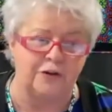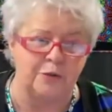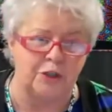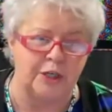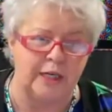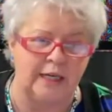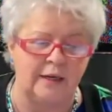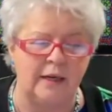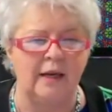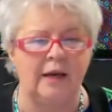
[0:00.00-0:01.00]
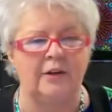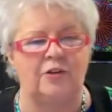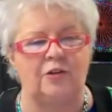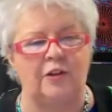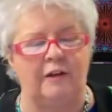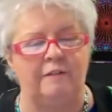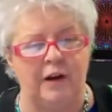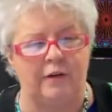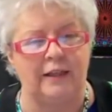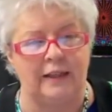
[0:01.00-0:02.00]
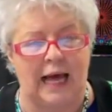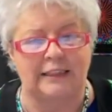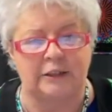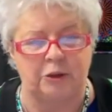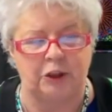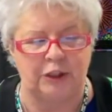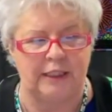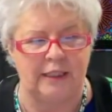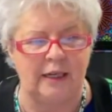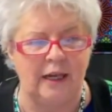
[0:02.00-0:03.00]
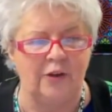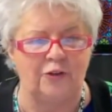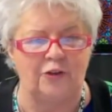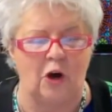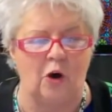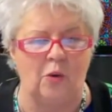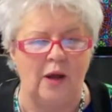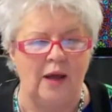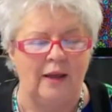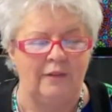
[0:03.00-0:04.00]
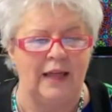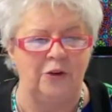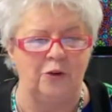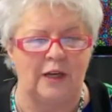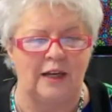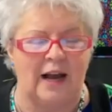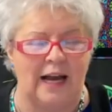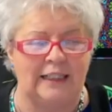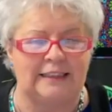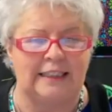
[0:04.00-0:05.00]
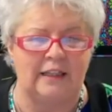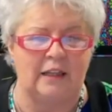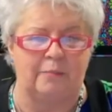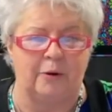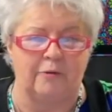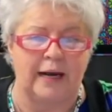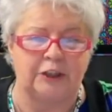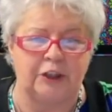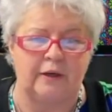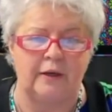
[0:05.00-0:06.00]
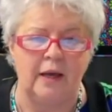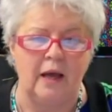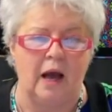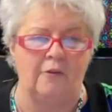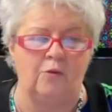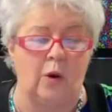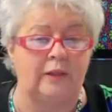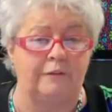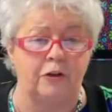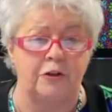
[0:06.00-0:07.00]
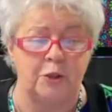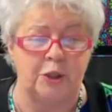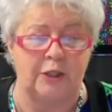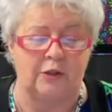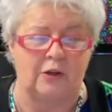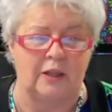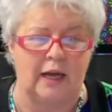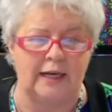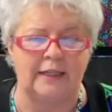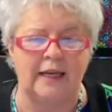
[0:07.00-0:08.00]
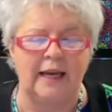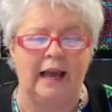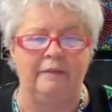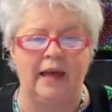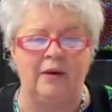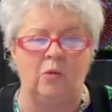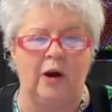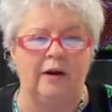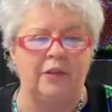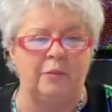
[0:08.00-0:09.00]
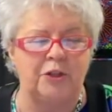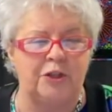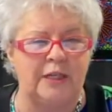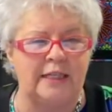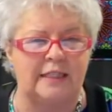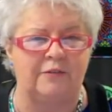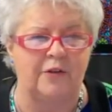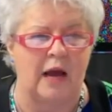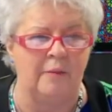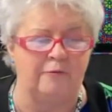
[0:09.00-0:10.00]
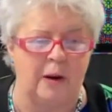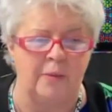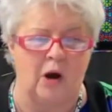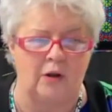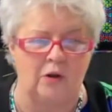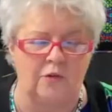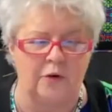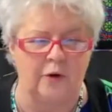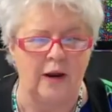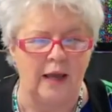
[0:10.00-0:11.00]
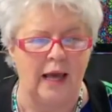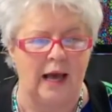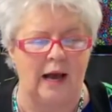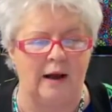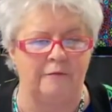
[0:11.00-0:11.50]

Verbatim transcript: machine to the very last machine so that you can kind of see the progression of what the first machine looked like and then where the machines have come from all over uh,